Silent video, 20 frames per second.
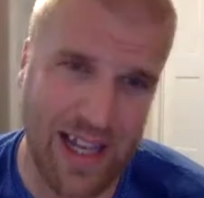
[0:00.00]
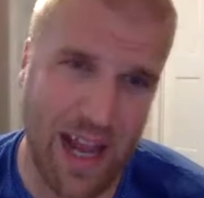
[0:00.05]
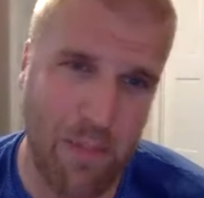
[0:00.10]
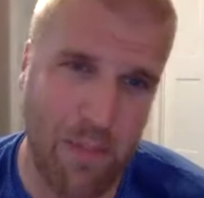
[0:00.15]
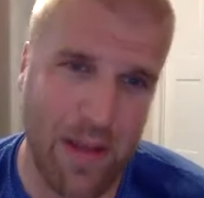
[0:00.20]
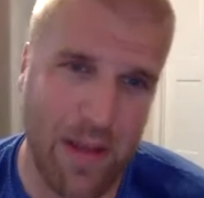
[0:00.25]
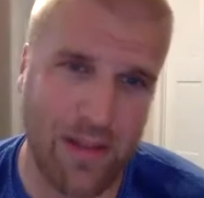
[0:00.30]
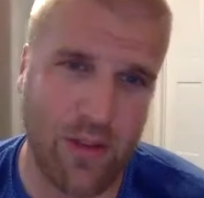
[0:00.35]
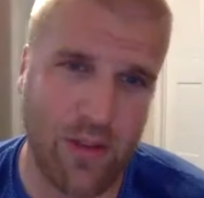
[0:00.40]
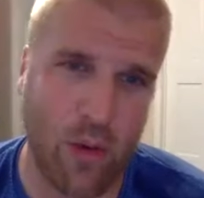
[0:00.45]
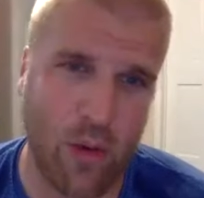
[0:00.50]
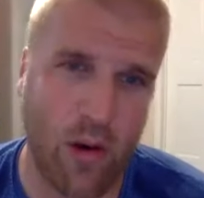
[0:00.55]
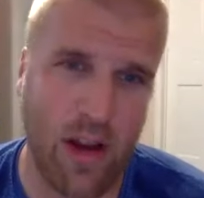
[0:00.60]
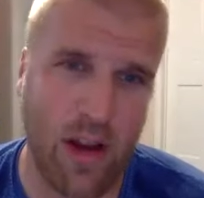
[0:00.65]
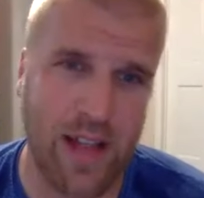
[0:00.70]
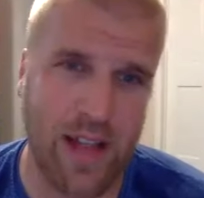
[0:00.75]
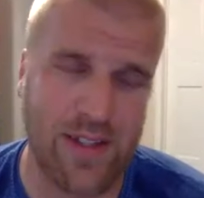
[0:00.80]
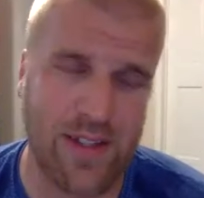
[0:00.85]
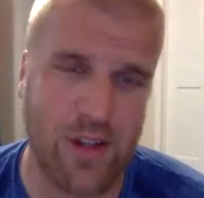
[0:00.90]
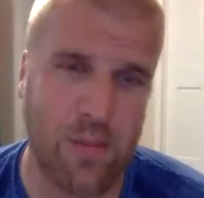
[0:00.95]

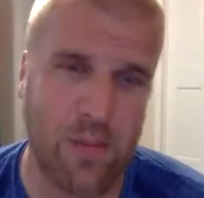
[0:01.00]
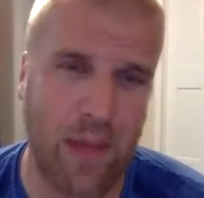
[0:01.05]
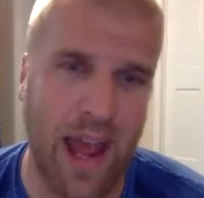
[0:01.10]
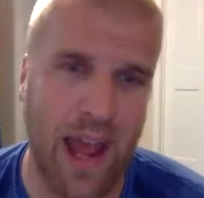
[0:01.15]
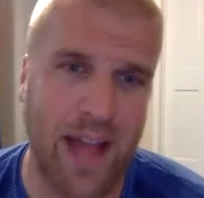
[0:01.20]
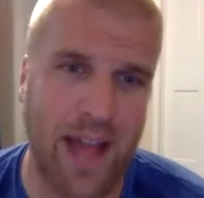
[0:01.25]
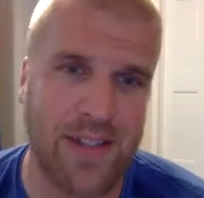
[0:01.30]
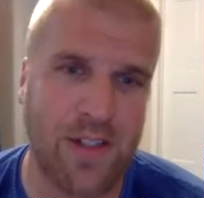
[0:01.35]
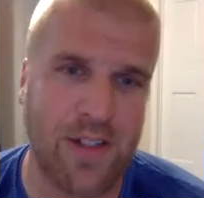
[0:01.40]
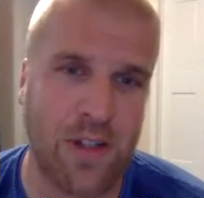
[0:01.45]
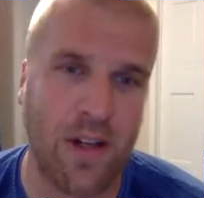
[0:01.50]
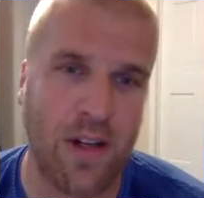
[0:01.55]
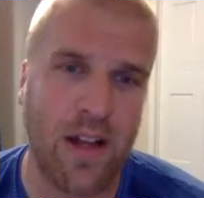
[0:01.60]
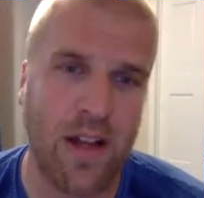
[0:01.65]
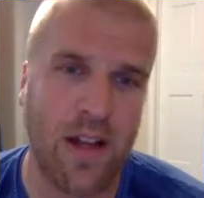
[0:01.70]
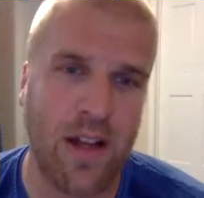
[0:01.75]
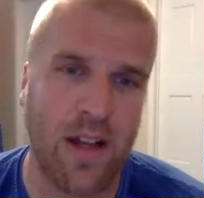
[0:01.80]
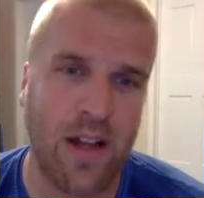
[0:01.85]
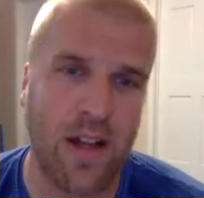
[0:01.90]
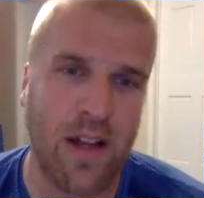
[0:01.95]
mentor as their pastor
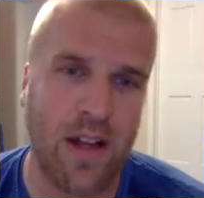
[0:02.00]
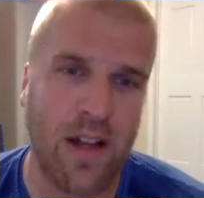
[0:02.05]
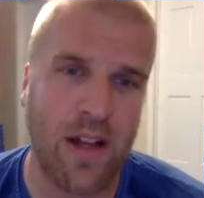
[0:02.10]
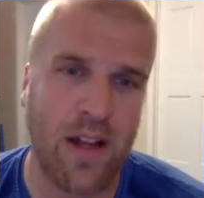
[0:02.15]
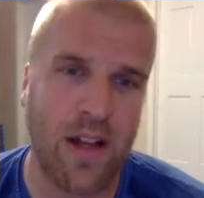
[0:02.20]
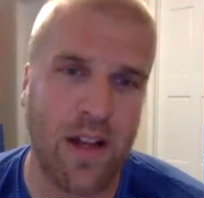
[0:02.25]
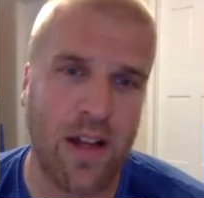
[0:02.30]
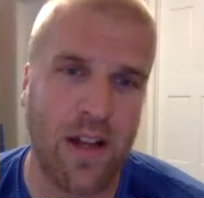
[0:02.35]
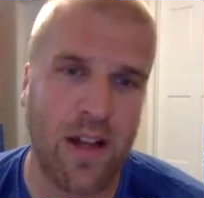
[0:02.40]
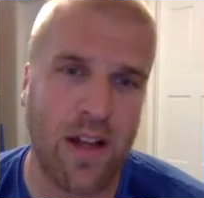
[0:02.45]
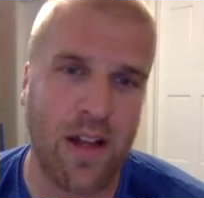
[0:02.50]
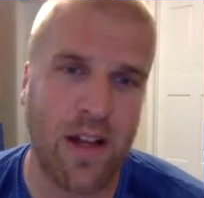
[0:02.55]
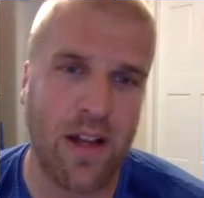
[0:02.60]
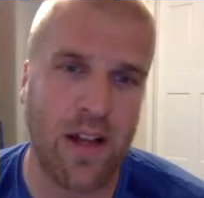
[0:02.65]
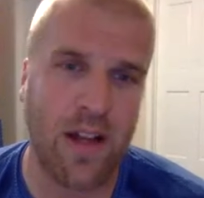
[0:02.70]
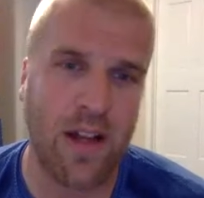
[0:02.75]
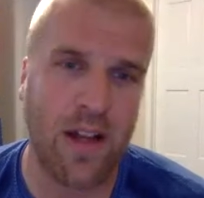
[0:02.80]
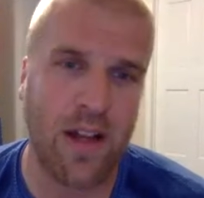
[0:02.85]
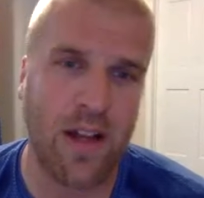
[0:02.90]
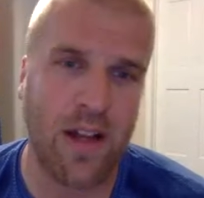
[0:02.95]
who are just
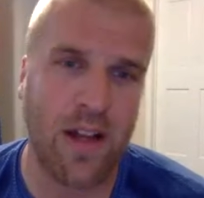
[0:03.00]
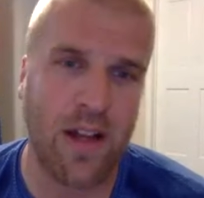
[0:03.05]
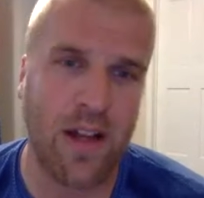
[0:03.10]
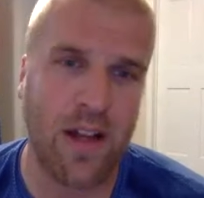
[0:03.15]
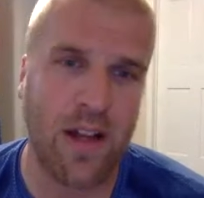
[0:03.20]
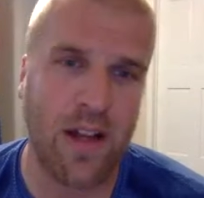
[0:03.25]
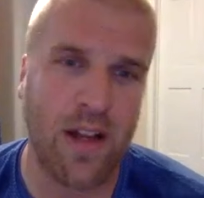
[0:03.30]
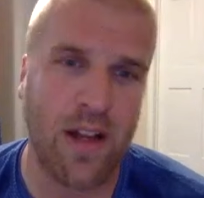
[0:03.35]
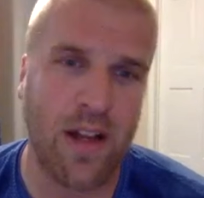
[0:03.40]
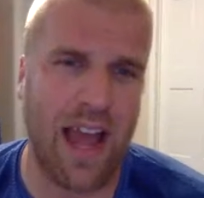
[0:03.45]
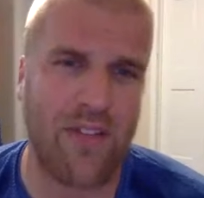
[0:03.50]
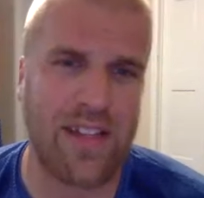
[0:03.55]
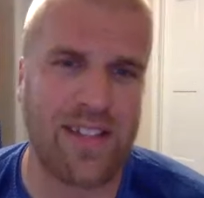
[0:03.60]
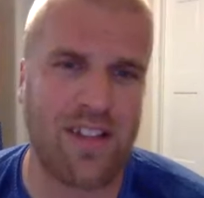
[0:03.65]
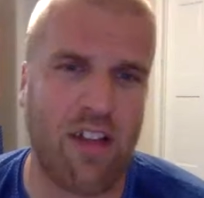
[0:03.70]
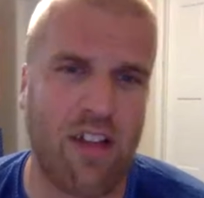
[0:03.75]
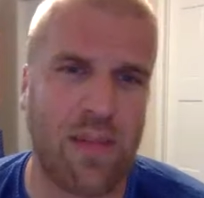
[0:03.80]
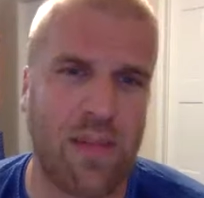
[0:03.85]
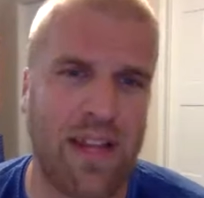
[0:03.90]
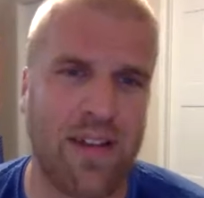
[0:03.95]
going really heavy
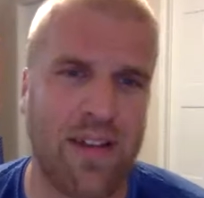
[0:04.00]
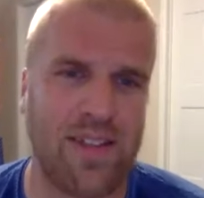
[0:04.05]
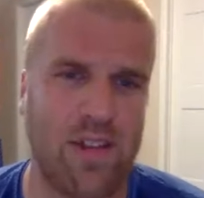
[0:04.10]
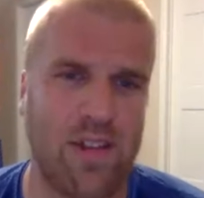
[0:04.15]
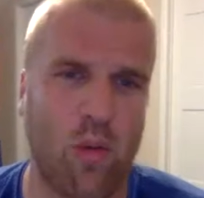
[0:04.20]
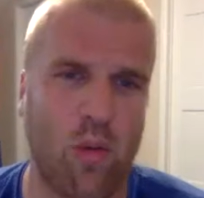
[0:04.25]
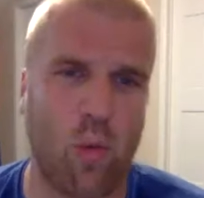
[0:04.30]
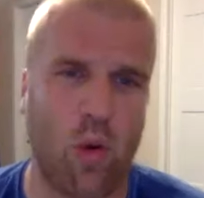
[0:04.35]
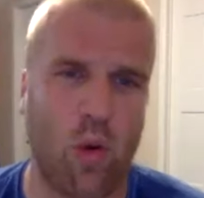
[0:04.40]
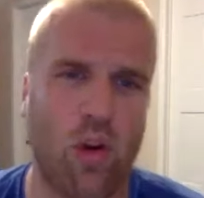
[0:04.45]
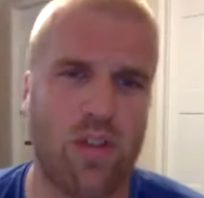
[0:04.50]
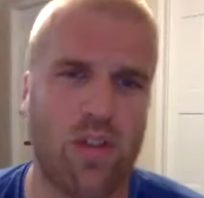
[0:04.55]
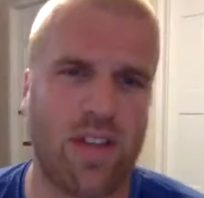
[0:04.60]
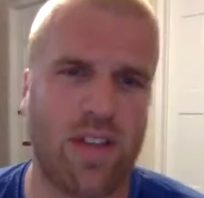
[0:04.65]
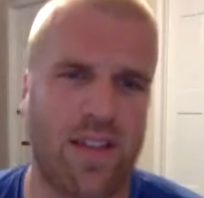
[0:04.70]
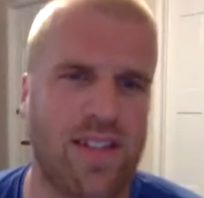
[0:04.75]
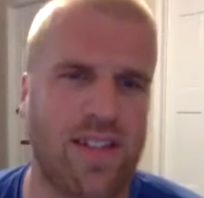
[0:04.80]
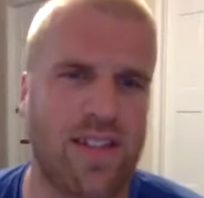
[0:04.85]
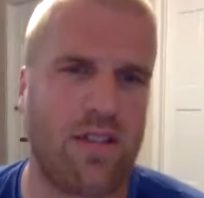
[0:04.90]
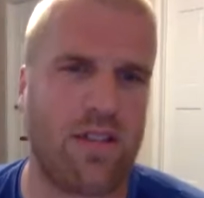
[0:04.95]
stuff because the world
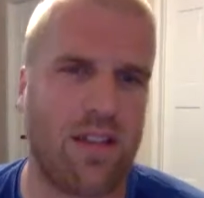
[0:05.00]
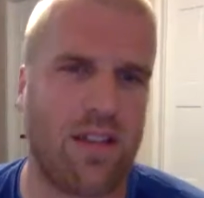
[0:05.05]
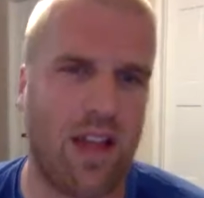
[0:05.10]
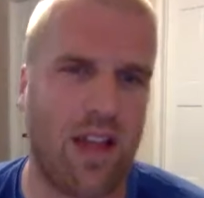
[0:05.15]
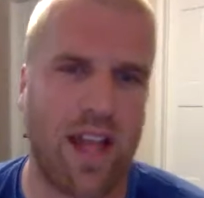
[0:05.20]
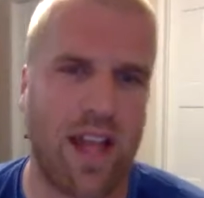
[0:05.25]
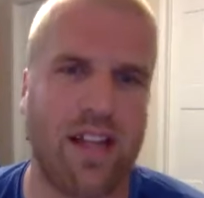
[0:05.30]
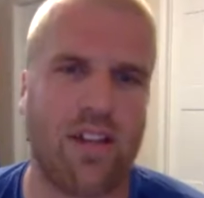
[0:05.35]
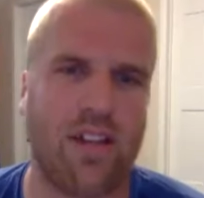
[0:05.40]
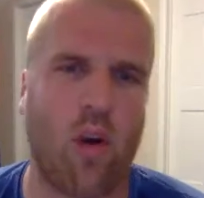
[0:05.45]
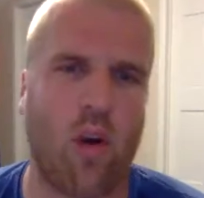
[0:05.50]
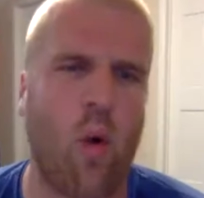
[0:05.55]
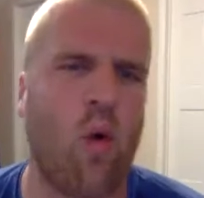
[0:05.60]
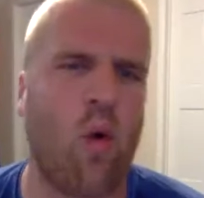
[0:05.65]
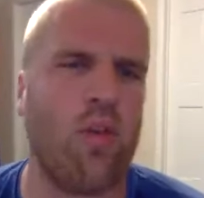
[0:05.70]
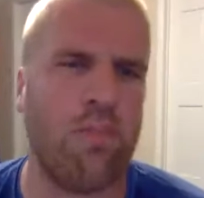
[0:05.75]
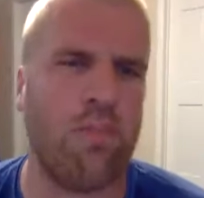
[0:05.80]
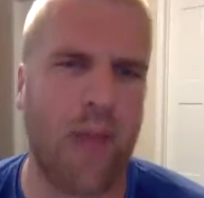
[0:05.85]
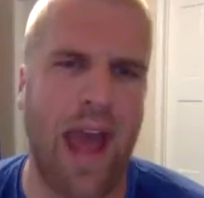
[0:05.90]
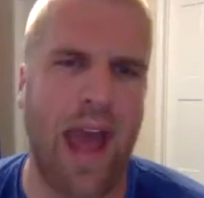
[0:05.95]
doesn't like to
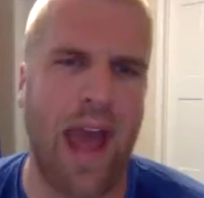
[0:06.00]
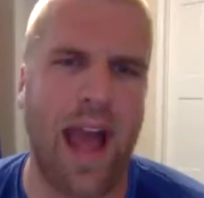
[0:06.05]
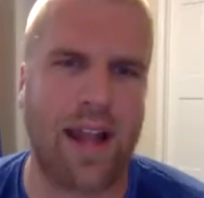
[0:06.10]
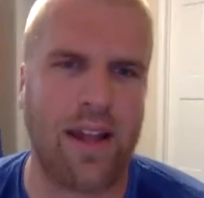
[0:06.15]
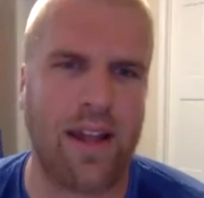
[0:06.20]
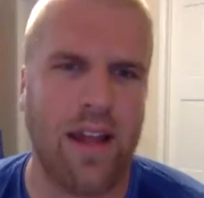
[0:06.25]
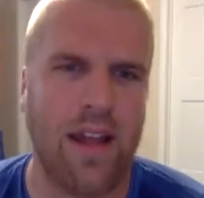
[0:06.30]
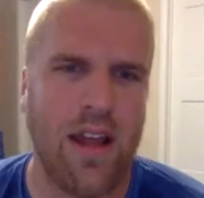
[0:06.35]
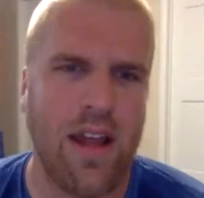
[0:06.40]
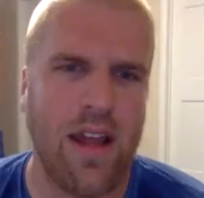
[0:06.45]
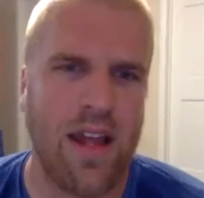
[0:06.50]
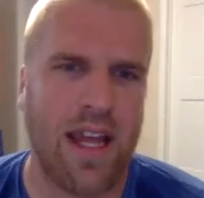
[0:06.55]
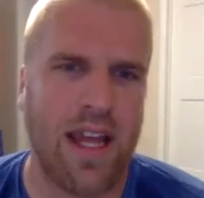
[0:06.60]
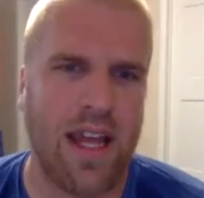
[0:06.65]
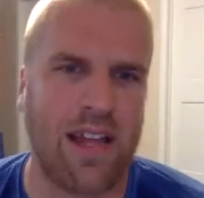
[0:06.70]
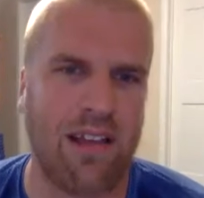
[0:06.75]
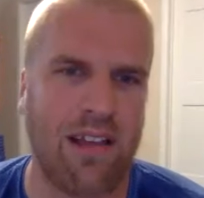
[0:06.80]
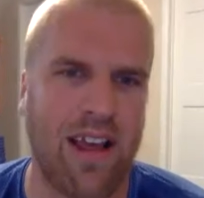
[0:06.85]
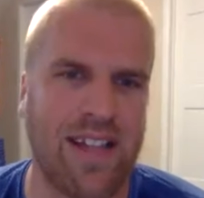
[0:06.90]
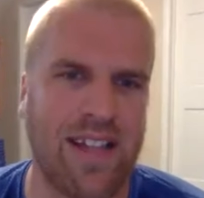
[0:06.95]
hold back.
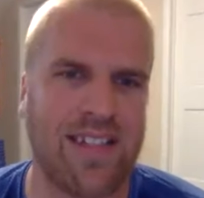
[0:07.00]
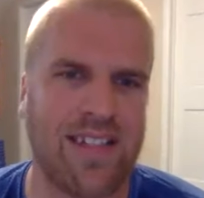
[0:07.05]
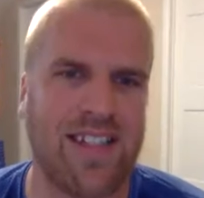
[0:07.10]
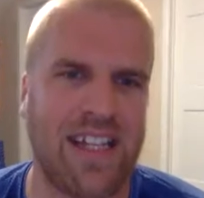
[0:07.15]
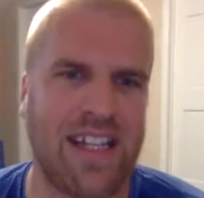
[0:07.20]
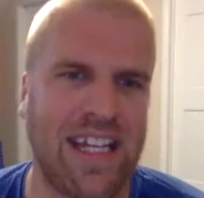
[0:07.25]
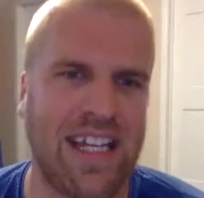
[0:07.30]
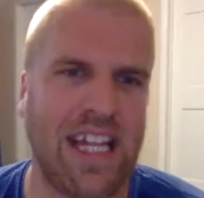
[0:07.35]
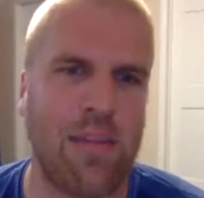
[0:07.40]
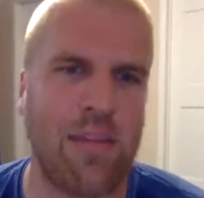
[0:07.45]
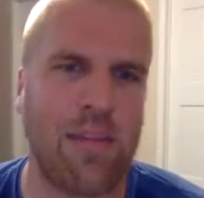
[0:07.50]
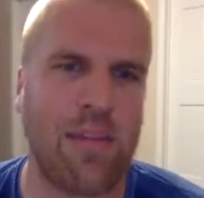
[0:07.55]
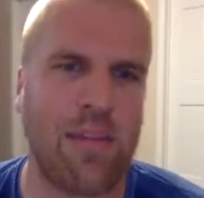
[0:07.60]
It likes to keep